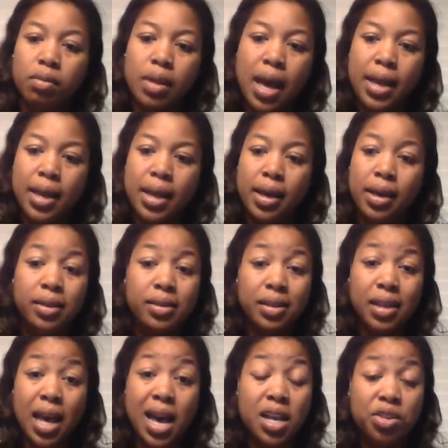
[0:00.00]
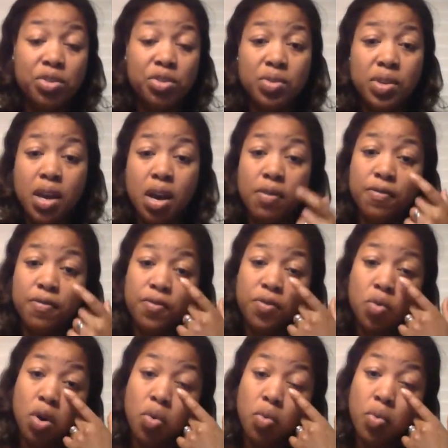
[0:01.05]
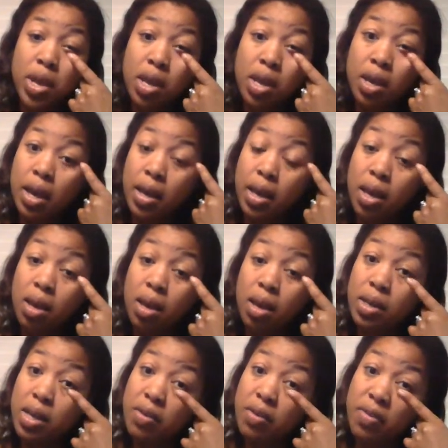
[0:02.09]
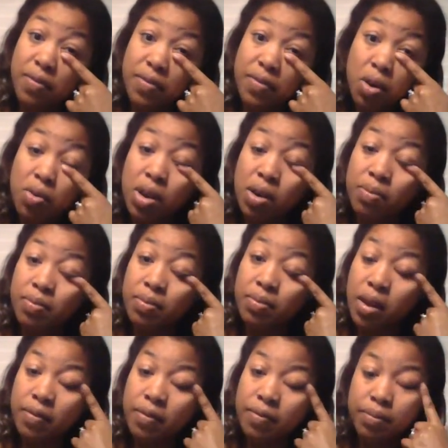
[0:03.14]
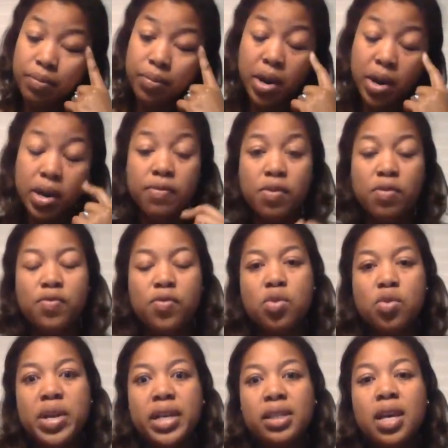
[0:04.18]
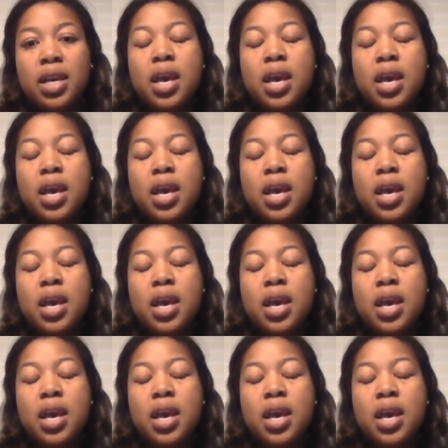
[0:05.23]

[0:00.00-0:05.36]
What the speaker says: I guess actually a 4-week, I can't believe I've known I'm pregnant for 4 weeks.